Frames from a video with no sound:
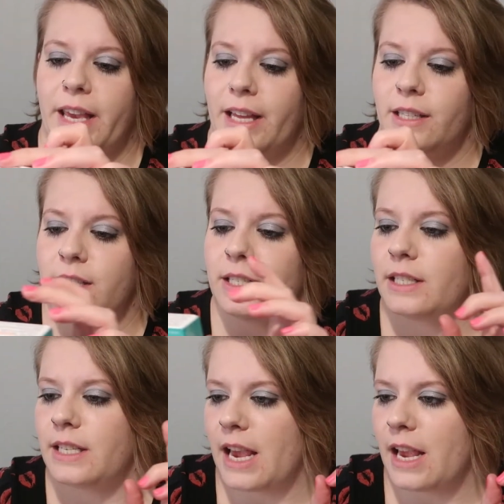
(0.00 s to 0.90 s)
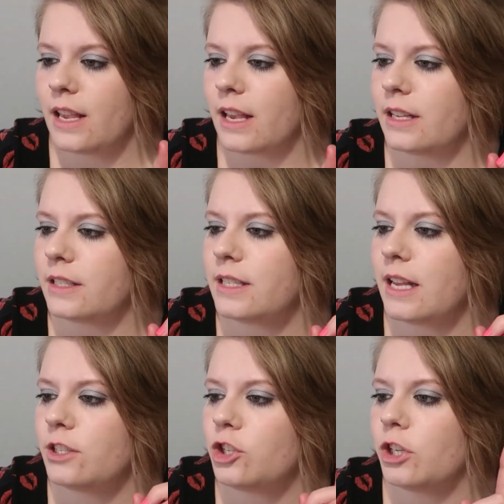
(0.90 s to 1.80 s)
kids to take. It
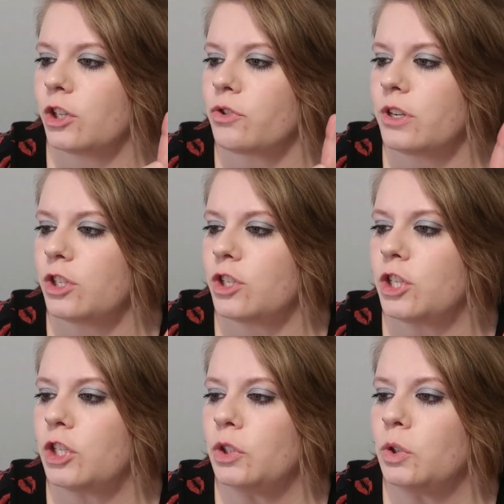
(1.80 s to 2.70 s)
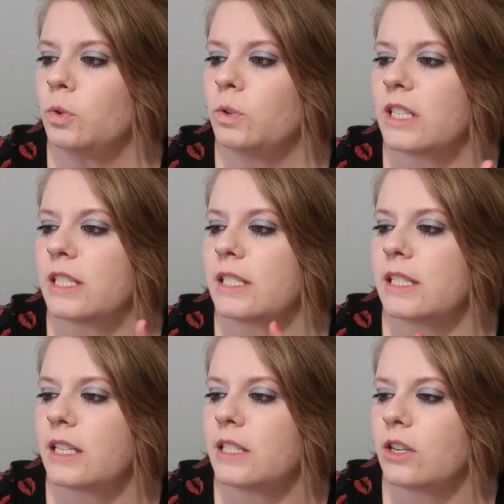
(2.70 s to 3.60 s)
says children 2 to
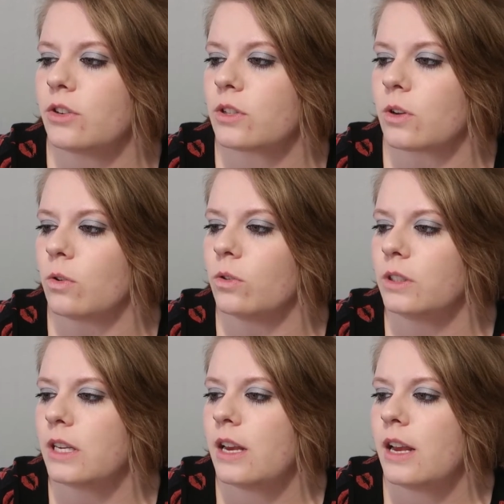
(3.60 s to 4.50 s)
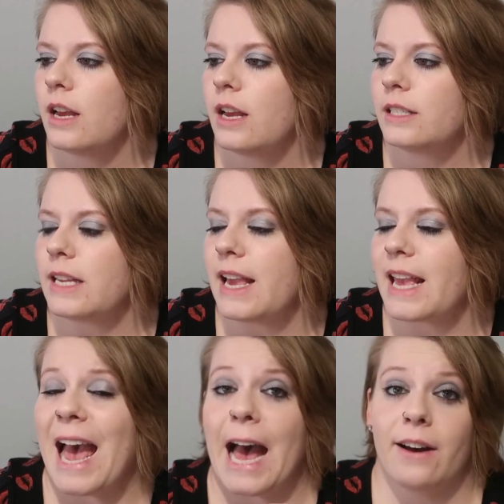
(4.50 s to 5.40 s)
6 years old take
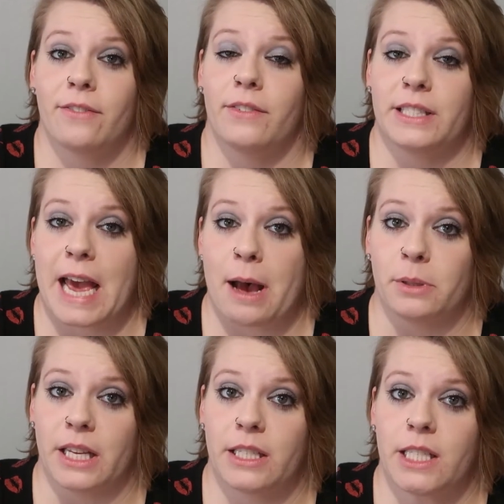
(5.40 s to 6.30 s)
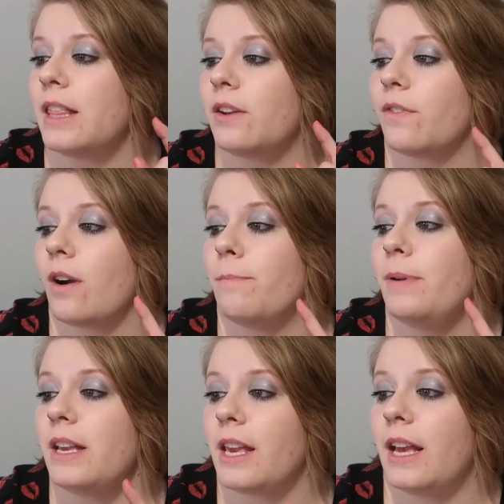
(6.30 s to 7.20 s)
half of a tablet. And then for our
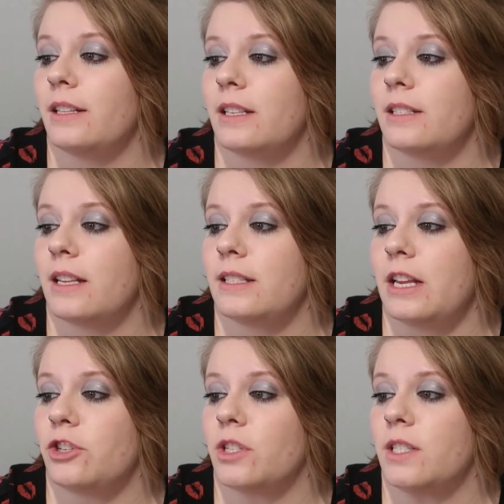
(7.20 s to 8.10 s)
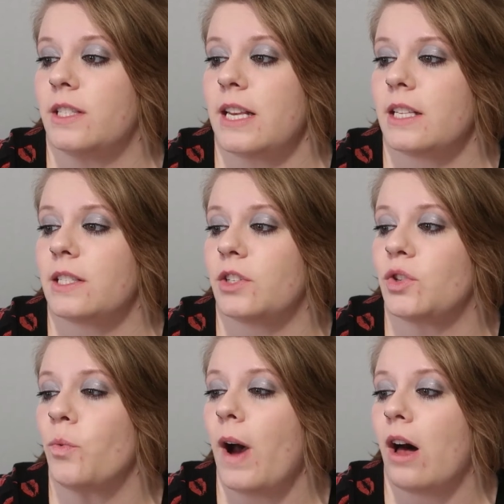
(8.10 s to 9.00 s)
big kids, it says ages 6 to
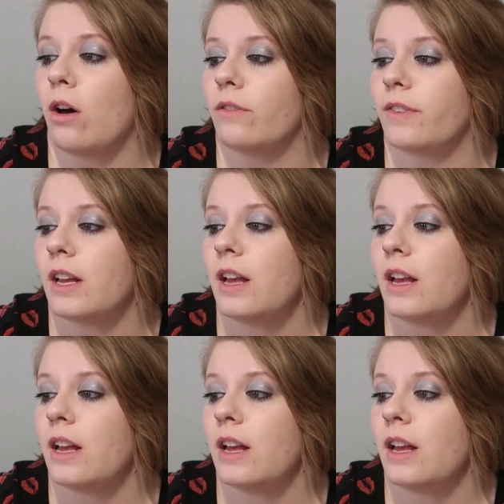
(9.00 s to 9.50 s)
12,